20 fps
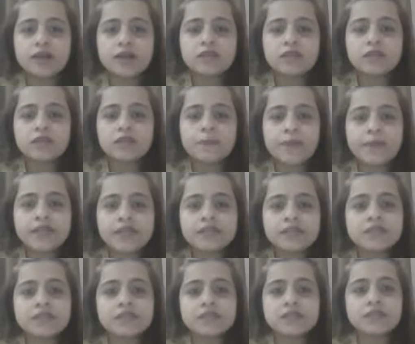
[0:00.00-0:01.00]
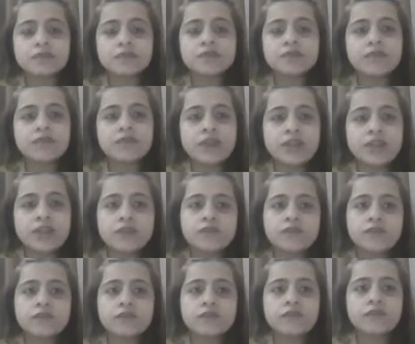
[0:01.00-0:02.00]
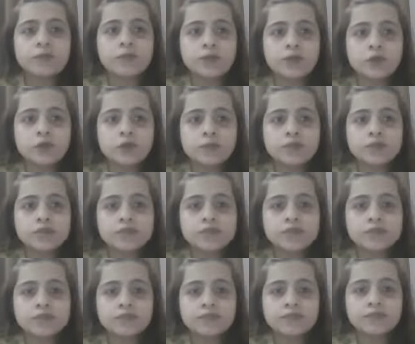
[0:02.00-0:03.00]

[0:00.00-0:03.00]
The pet systems are very different from humans.